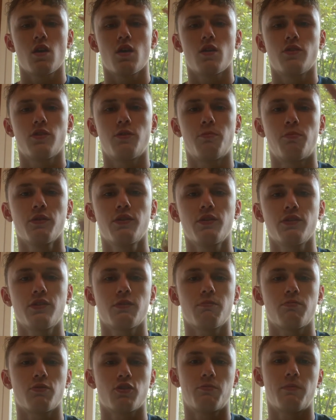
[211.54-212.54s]
To put this
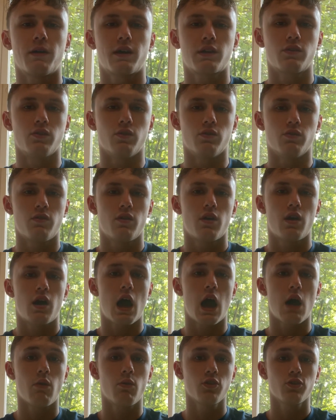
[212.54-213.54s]
in perspective,
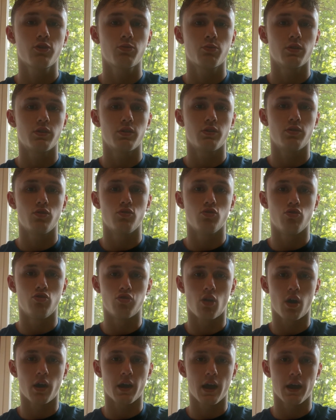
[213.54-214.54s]
how else would
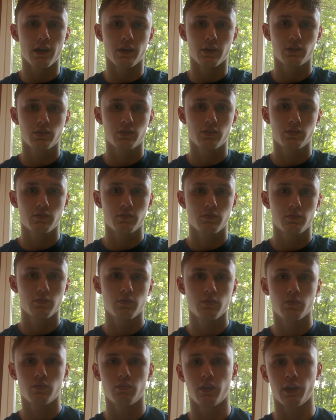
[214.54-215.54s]
drug addicts,
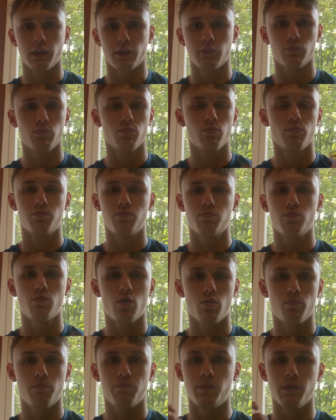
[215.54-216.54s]
like
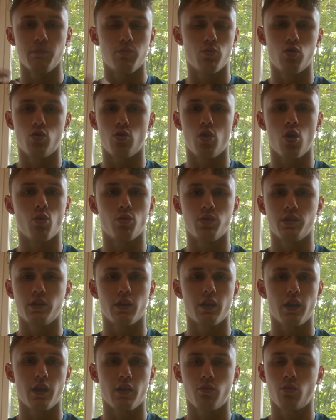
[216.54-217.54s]
people who OD
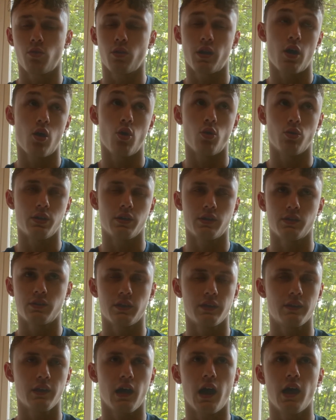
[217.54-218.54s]
on, well, not OD because they
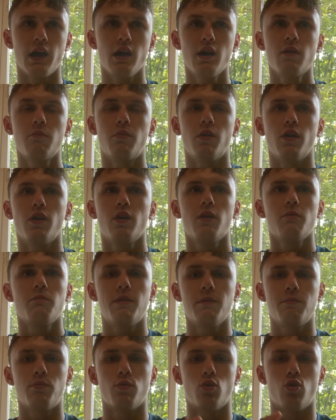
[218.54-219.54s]
die, but
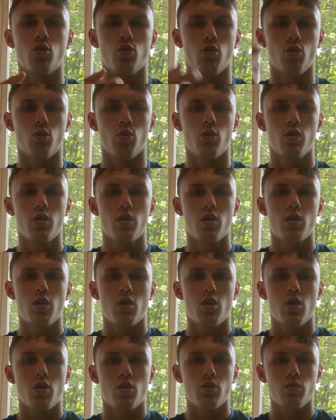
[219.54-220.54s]
people who
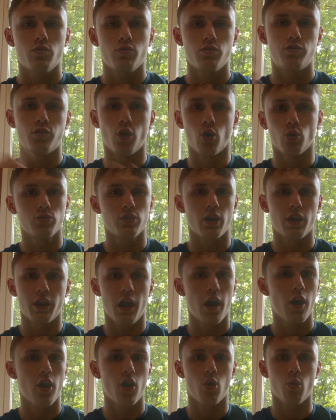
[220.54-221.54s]
dose on
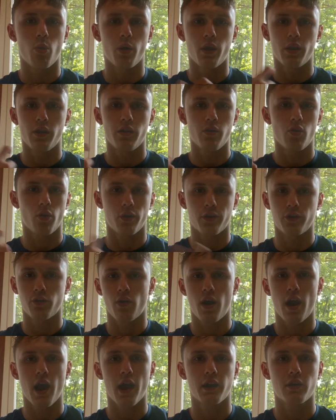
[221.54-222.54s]
heroin or
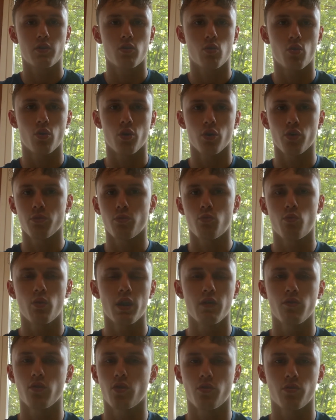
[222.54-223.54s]
crack or
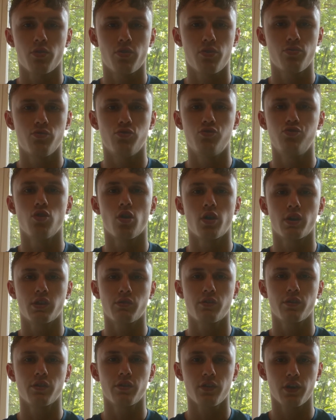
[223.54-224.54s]
whatever drug you
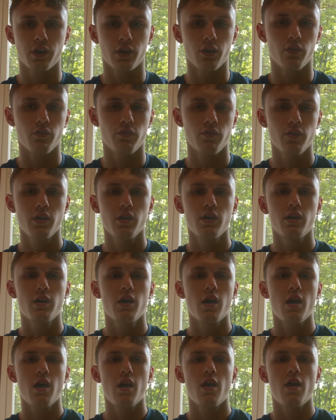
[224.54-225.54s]
can think of,
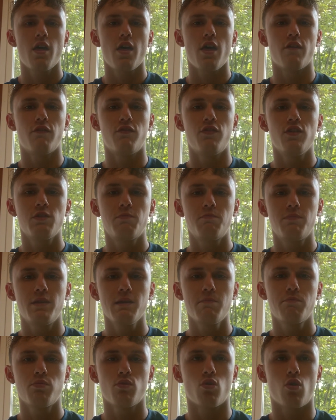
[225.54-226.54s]
if these
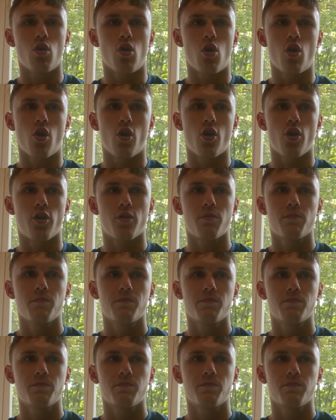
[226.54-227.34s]
people are